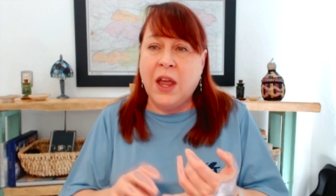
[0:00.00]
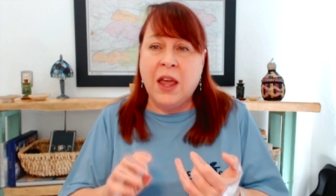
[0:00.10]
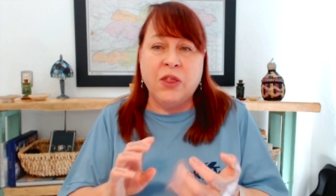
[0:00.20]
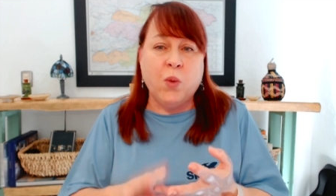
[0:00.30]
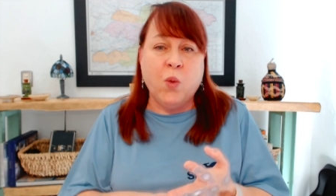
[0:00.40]

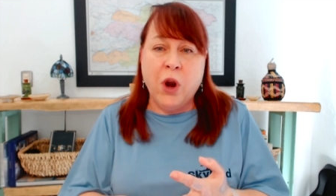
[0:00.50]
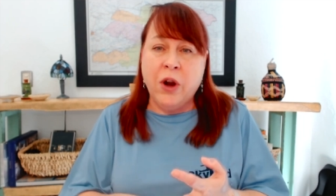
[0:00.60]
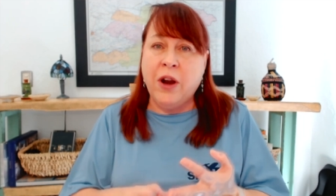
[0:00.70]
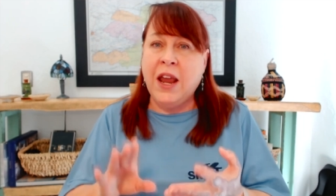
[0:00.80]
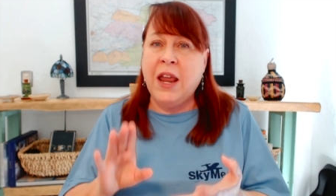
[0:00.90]
and the
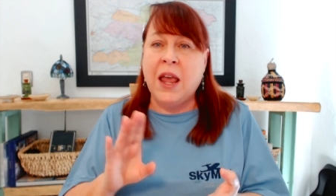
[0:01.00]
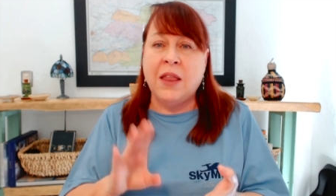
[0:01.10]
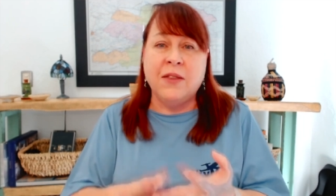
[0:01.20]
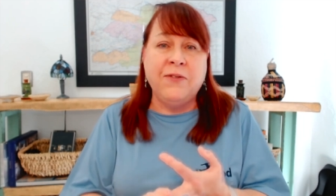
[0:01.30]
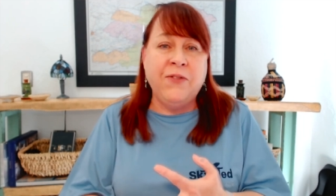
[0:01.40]
worry
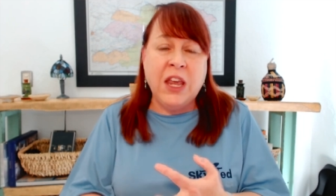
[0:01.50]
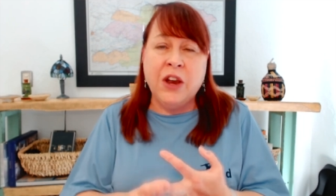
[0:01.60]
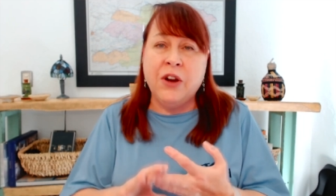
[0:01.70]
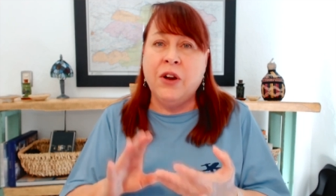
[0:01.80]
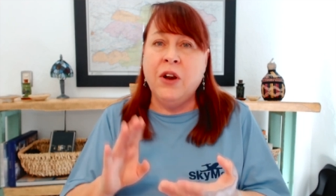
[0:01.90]
and the
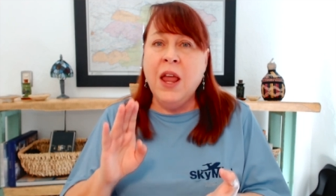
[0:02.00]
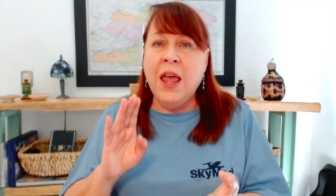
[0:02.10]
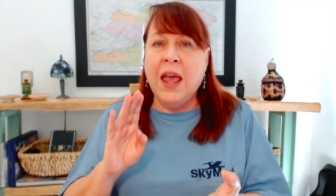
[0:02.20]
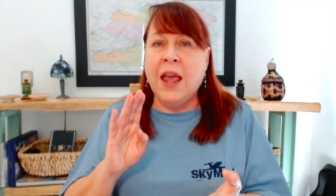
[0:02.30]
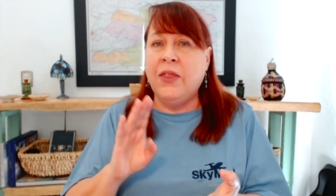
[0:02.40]
fear
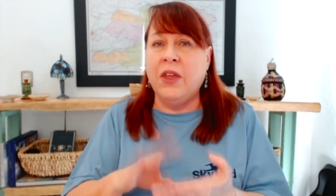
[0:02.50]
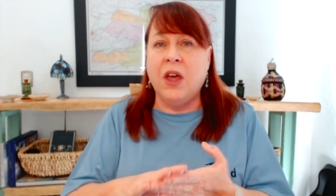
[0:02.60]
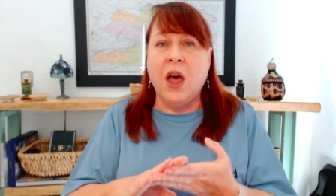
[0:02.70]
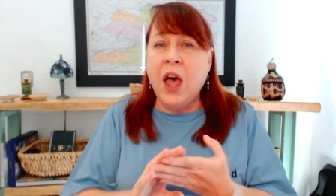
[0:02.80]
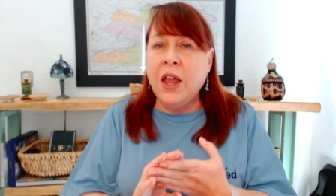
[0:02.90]
and
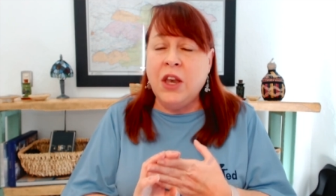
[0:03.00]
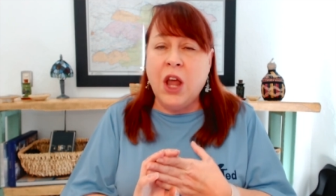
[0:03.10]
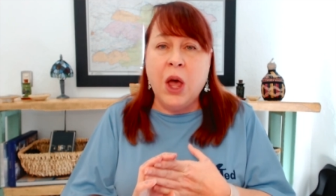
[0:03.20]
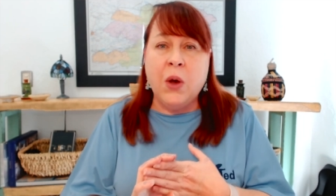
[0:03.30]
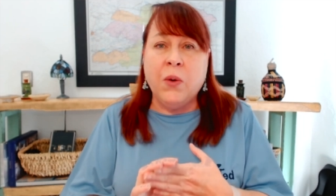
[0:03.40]
the
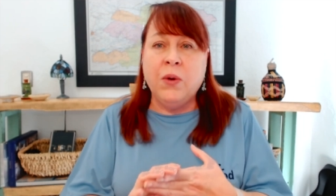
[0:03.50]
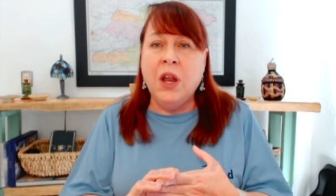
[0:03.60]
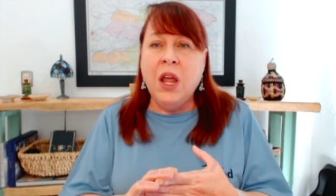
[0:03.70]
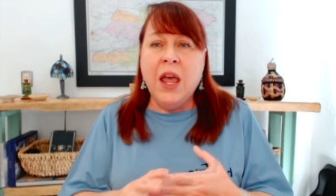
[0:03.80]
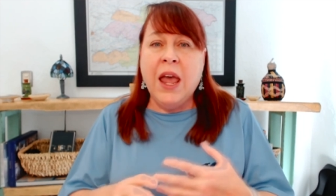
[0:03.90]

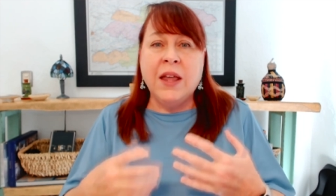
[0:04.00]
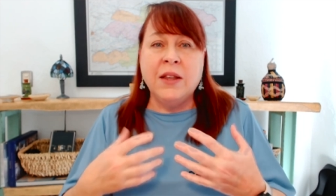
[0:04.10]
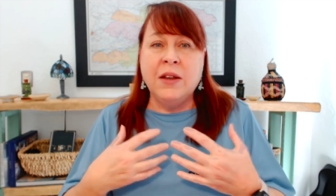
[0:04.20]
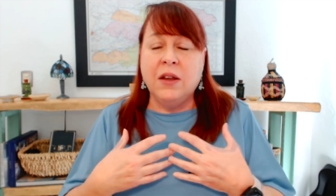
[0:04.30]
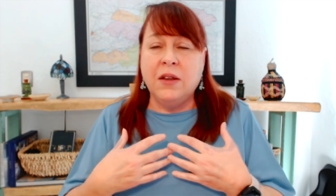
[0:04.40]
unknown.
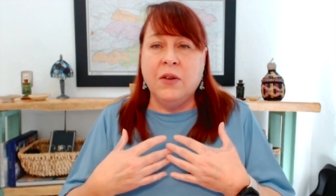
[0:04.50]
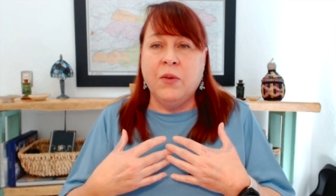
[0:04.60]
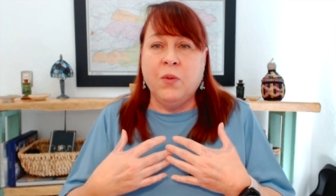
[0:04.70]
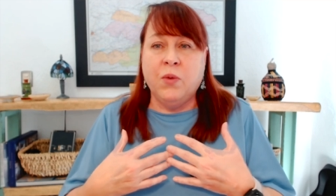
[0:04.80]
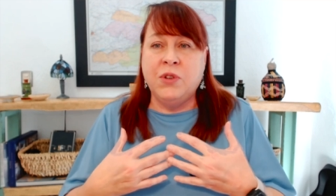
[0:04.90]
And
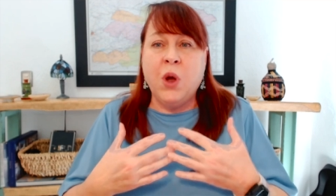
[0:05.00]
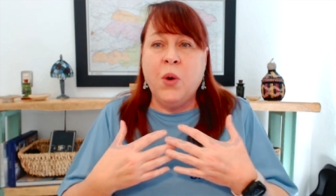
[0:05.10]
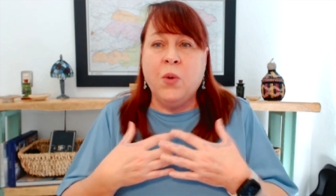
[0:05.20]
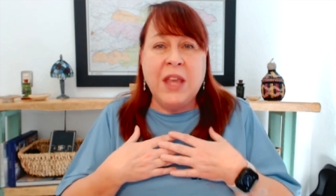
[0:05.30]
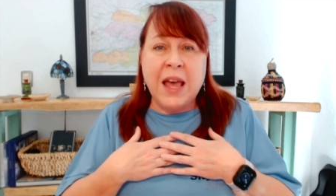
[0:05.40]

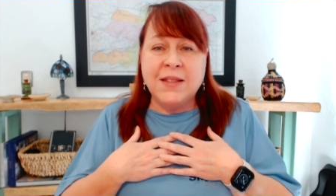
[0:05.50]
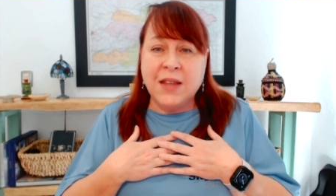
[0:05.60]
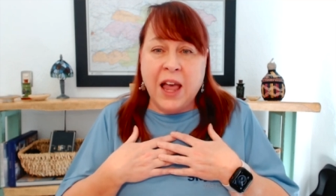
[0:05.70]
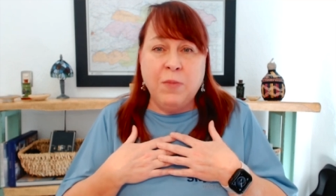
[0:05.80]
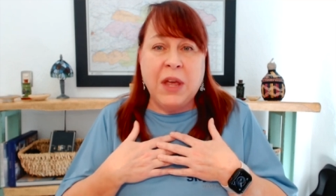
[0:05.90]
so, yes,
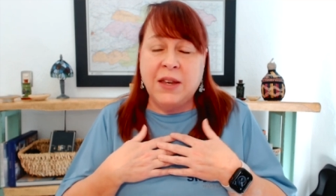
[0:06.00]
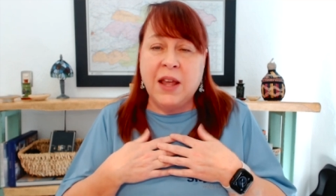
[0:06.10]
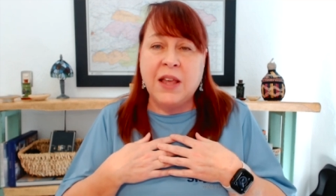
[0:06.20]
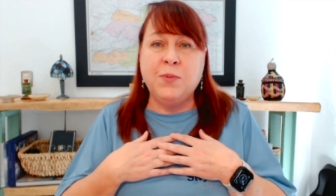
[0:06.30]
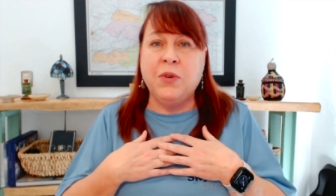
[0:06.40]
SkyMed
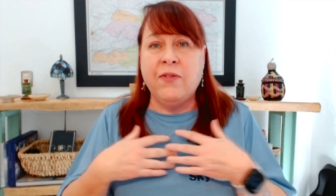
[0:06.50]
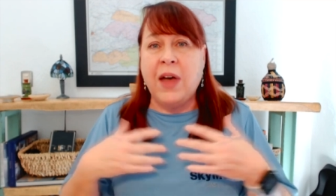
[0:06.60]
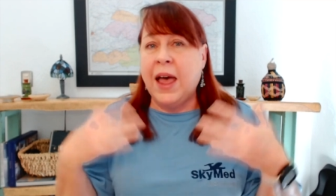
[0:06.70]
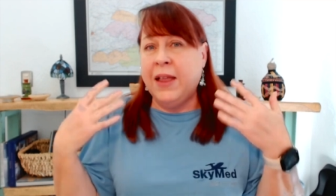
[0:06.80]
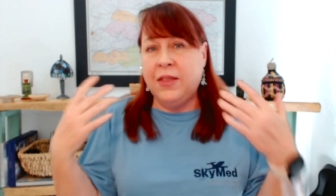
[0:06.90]
does
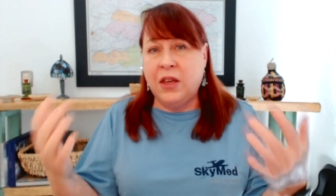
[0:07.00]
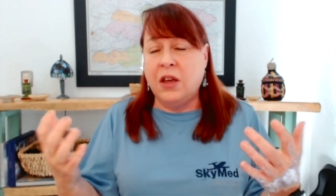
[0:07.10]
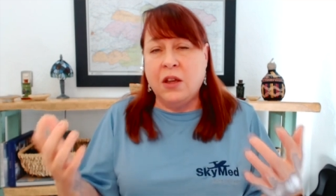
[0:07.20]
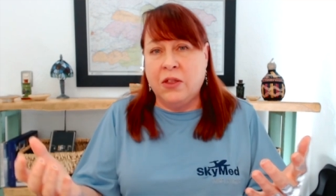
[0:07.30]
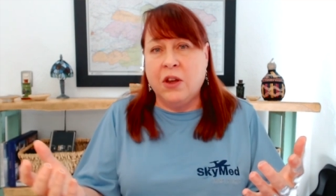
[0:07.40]
provide
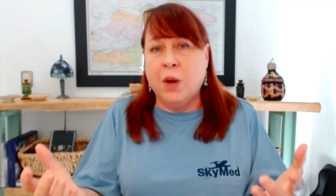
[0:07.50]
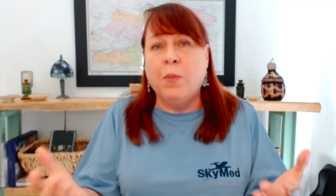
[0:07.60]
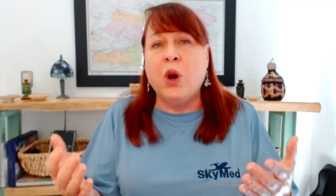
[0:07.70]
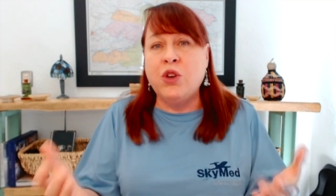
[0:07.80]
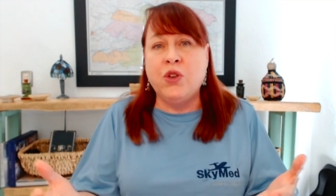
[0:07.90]
the, the
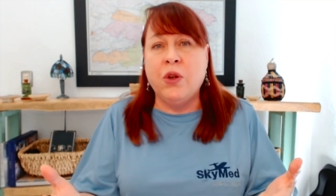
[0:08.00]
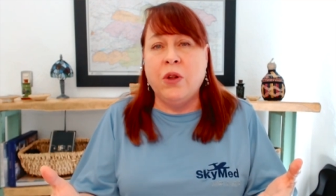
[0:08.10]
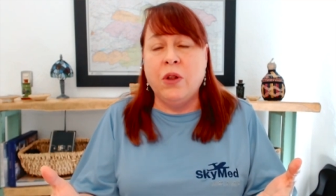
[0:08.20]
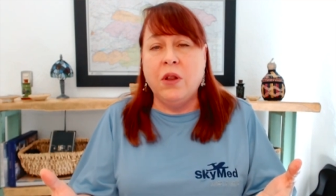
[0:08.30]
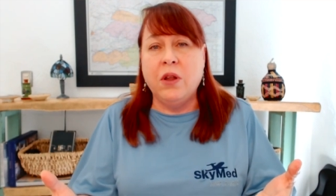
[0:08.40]

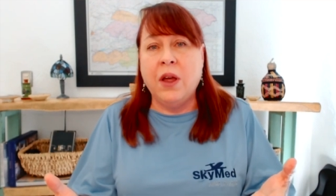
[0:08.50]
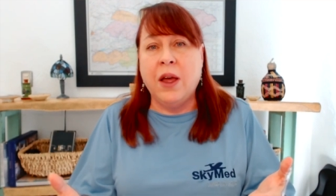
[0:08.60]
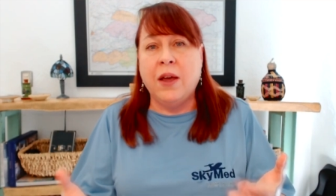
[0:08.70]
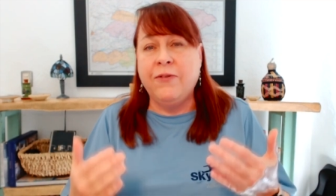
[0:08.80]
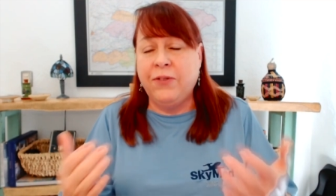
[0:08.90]
commercial
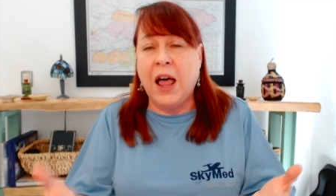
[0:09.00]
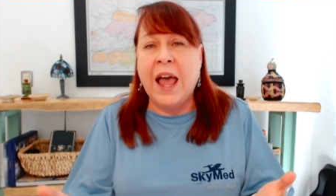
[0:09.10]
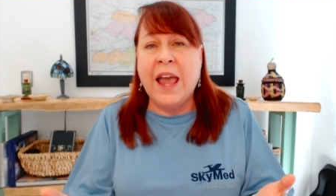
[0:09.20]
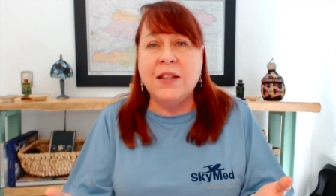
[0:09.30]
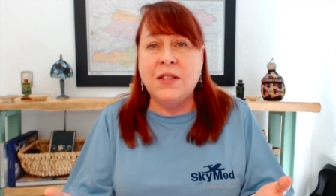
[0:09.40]
uh,
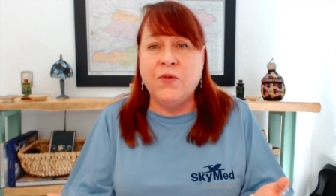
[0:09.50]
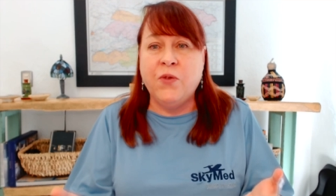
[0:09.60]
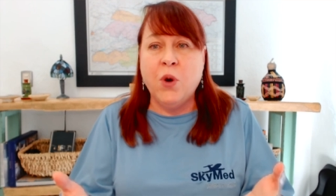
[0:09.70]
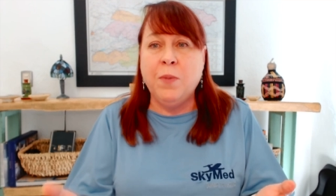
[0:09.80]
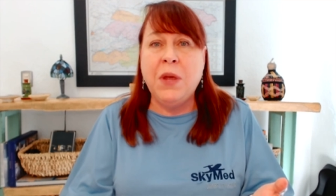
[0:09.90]
flights
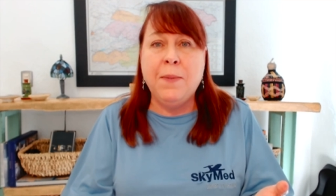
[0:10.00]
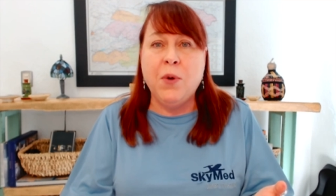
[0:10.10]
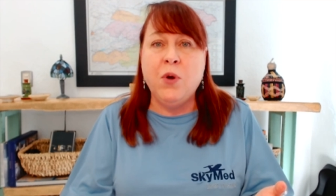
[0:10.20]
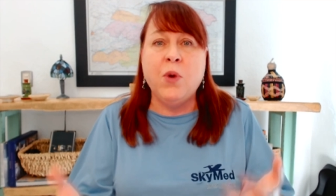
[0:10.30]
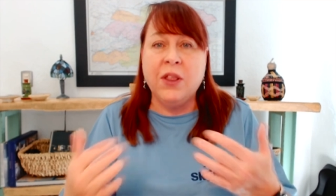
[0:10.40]
for
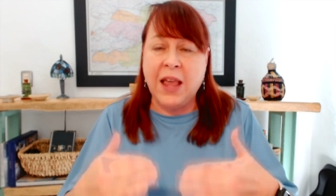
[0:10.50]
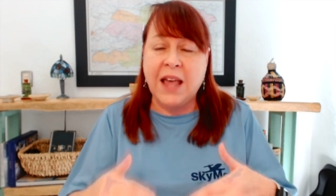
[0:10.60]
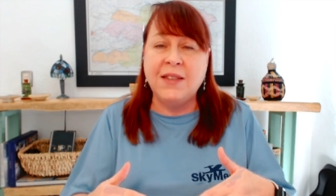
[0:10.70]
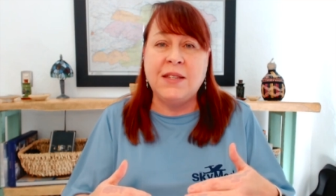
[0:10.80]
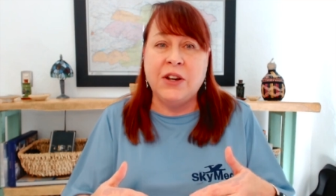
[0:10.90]
people with
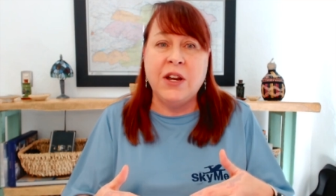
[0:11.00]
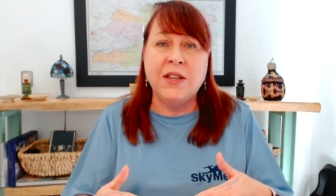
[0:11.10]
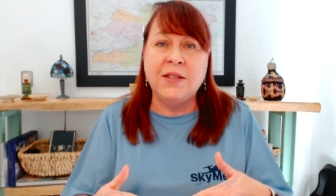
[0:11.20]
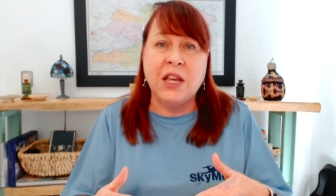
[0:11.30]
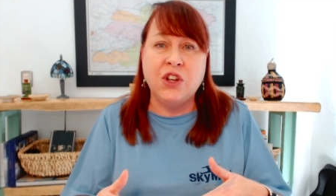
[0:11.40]
less
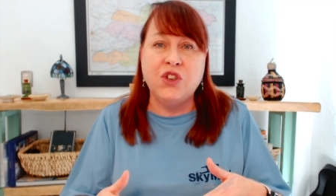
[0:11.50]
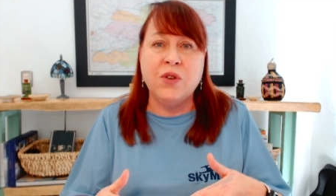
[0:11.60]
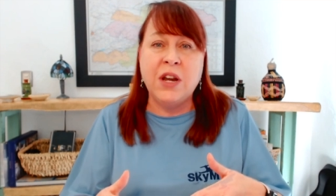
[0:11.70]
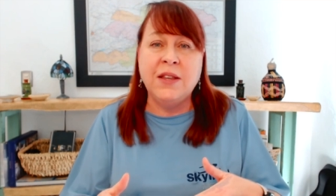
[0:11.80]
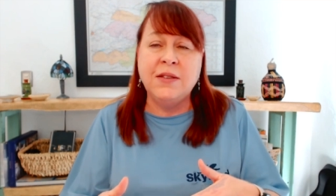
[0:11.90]
serious
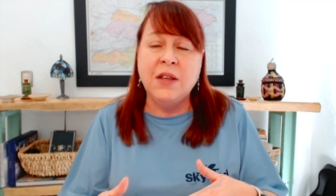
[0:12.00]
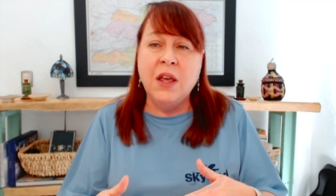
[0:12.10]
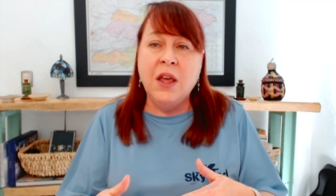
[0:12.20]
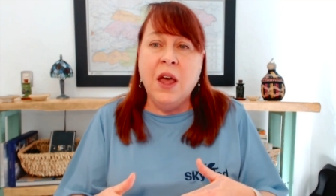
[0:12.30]
injuries.